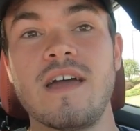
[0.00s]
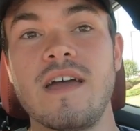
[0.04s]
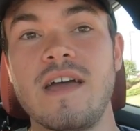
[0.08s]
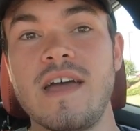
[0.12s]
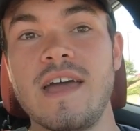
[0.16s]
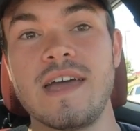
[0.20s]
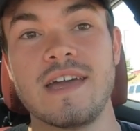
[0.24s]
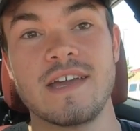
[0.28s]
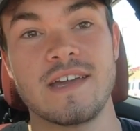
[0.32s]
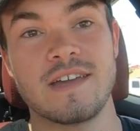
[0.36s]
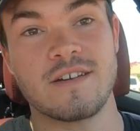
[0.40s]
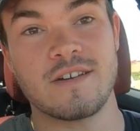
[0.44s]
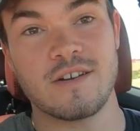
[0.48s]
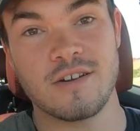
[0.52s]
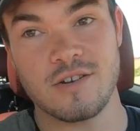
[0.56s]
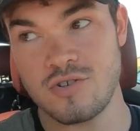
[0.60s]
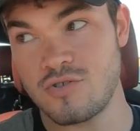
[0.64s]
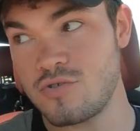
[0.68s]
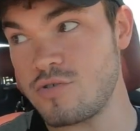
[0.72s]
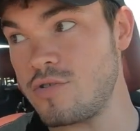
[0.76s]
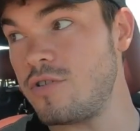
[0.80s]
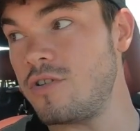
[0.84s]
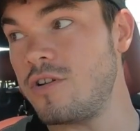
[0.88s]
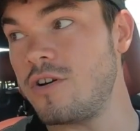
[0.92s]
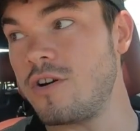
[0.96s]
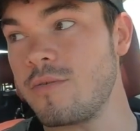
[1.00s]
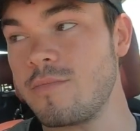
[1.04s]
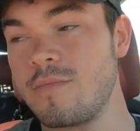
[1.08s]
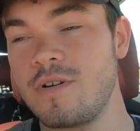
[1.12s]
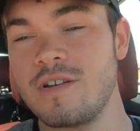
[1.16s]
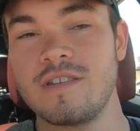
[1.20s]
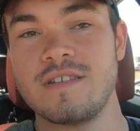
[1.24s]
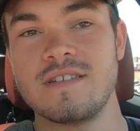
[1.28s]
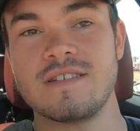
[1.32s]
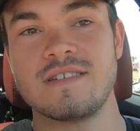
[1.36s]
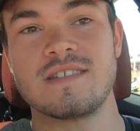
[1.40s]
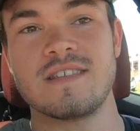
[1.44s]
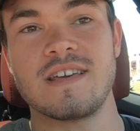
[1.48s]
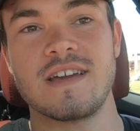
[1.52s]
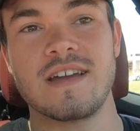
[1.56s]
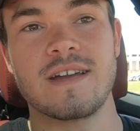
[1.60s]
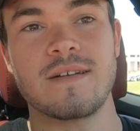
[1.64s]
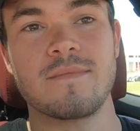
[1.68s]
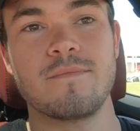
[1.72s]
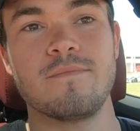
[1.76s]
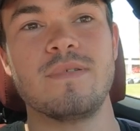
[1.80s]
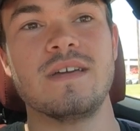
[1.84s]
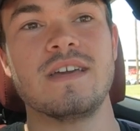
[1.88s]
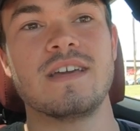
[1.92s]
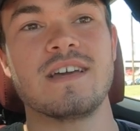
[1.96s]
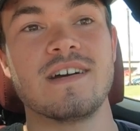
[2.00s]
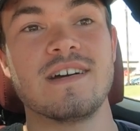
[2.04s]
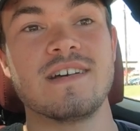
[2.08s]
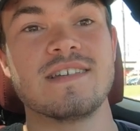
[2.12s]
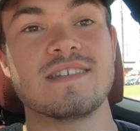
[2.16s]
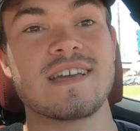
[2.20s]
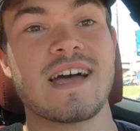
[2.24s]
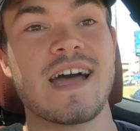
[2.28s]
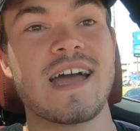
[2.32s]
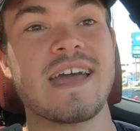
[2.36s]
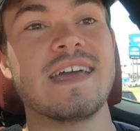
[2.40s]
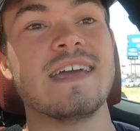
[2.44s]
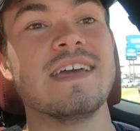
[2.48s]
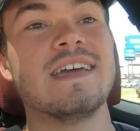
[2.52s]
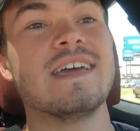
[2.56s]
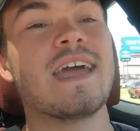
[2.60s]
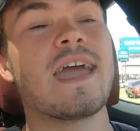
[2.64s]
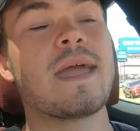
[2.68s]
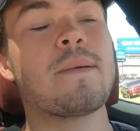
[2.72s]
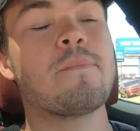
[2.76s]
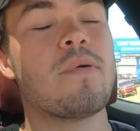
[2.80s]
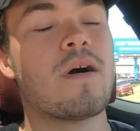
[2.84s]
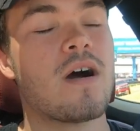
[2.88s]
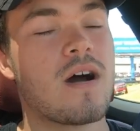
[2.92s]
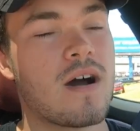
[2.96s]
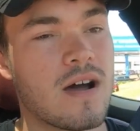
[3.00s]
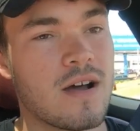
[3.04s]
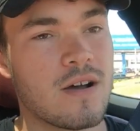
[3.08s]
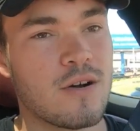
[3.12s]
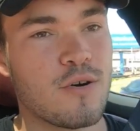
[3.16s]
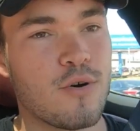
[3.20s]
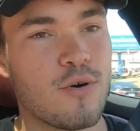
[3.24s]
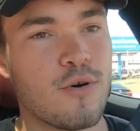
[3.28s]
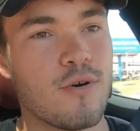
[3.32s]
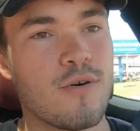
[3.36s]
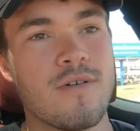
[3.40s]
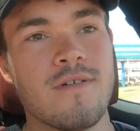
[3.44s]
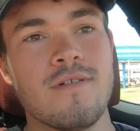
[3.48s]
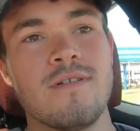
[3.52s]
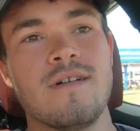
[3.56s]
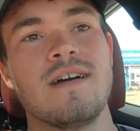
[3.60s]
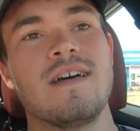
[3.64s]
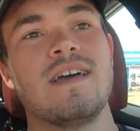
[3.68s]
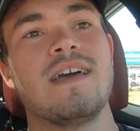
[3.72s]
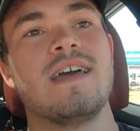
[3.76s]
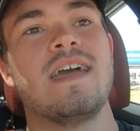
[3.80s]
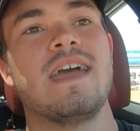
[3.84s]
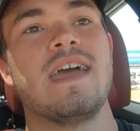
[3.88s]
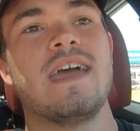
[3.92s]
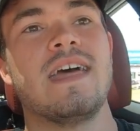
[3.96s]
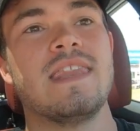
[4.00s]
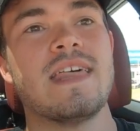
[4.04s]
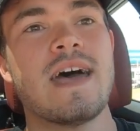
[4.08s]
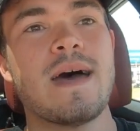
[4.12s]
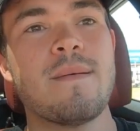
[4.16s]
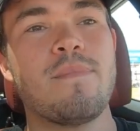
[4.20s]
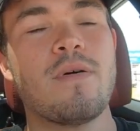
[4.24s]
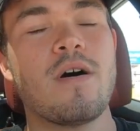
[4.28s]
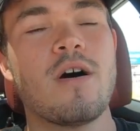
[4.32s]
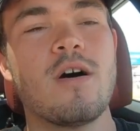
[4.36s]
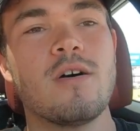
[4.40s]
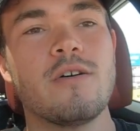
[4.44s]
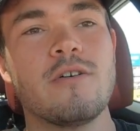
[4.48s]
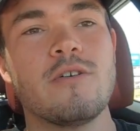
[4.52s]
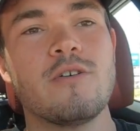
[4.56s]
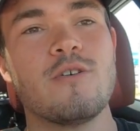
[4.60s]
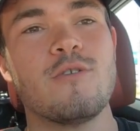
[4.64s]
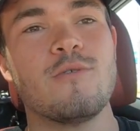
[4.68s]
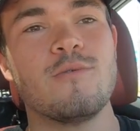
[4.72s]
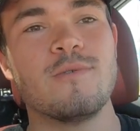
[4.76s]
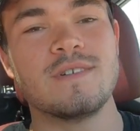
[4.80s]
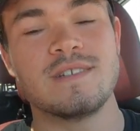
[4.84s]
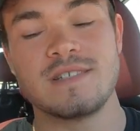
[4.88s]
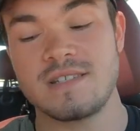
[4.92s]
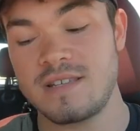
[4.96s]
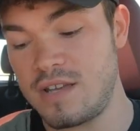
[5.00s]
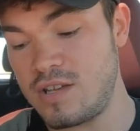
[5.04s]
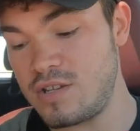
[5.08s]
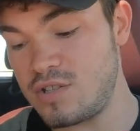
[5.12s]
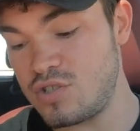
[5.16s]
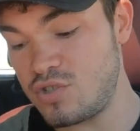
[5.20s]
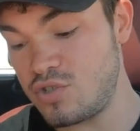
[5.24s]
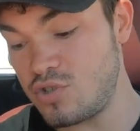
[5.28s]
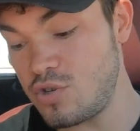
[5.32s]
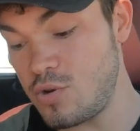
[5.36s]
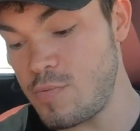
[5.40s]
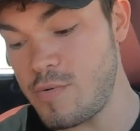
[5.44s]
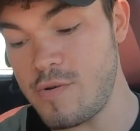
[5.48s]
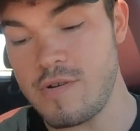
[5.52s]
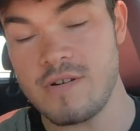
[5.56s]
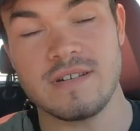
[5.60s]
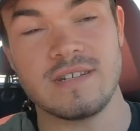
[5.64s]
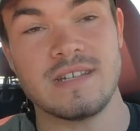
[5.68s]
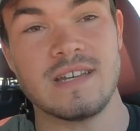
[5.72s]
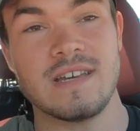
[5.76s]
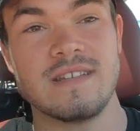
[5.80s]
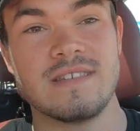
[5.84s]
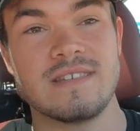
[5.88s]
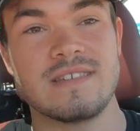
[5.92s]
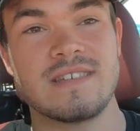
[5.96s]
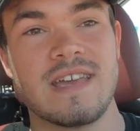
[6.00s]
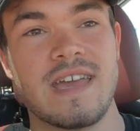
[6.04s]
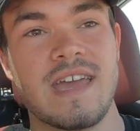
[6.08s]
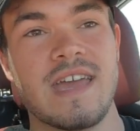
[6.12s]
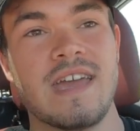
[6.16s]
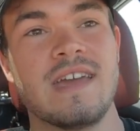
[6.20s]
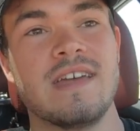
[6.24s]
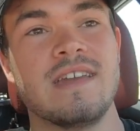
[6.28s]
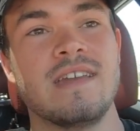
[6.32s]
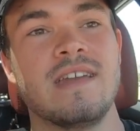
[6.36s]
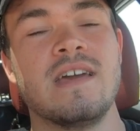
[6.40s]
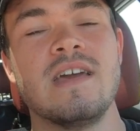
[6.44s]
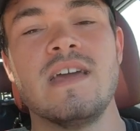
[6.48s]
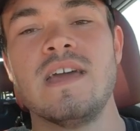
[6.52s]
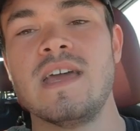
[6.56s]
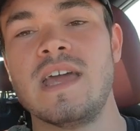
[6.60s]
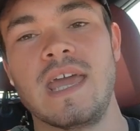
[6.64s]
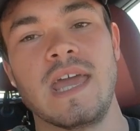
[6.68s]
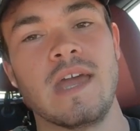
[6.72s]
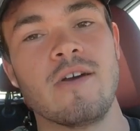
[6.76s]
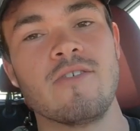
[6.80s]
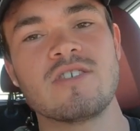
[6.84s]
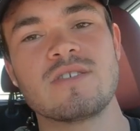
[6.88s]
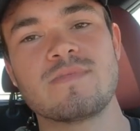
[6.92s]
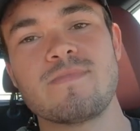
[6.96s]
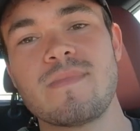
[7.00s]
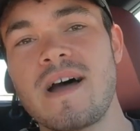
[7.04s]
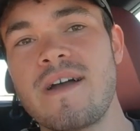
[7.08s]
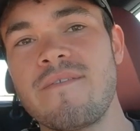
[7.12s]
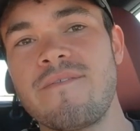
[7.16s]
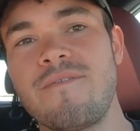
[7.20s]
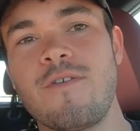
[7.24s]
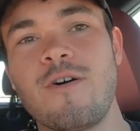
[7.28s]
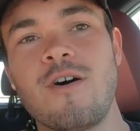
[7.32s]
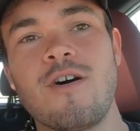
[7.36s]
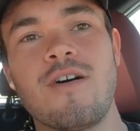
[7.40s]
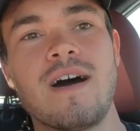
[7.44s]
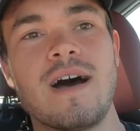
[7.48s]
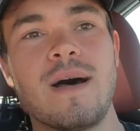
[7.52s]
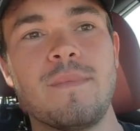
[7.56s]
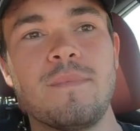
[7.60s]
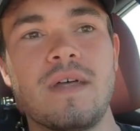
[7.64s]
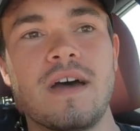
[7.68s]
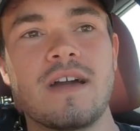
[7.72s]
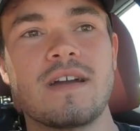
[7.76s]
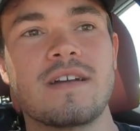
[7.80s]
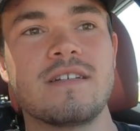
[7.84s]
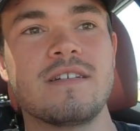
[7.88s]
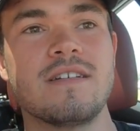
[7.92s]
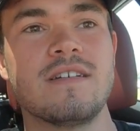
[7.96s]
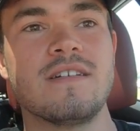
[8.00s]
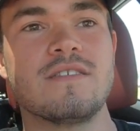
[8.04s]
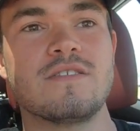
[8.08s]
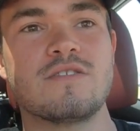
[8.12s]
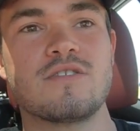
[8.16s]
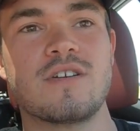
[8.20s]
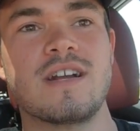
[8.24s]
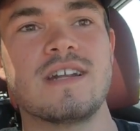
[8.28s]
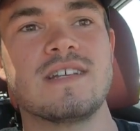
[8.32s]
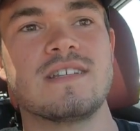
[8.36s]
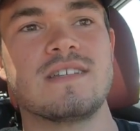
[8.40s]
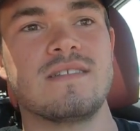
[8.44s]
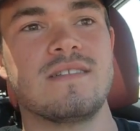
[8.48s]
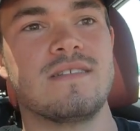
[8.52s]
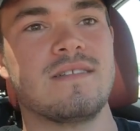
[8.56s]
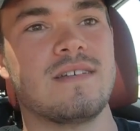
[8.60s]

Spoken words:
a control arm on this thing because I hit a pothole, and that pothole was super intense, and it was my fault. I'm not gonna try to,